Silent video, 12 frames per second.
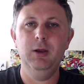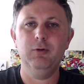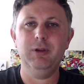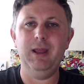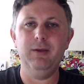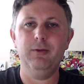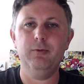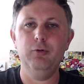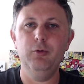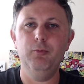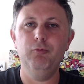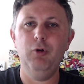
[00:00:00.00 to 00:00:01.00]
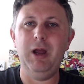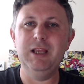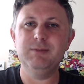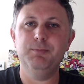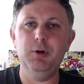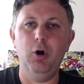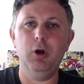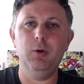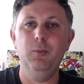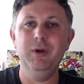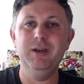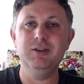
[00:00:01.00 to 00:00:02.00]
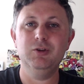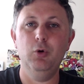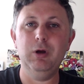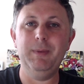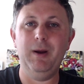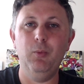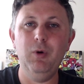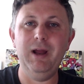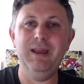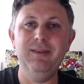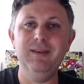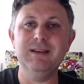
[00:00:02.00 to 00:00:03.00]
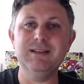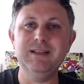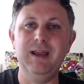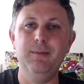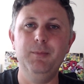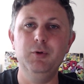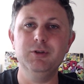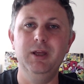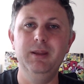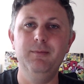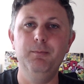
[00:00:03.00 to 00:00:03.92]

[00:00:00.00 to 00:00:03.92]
getting through writer's block, we're going to talk about why he thinks samples are the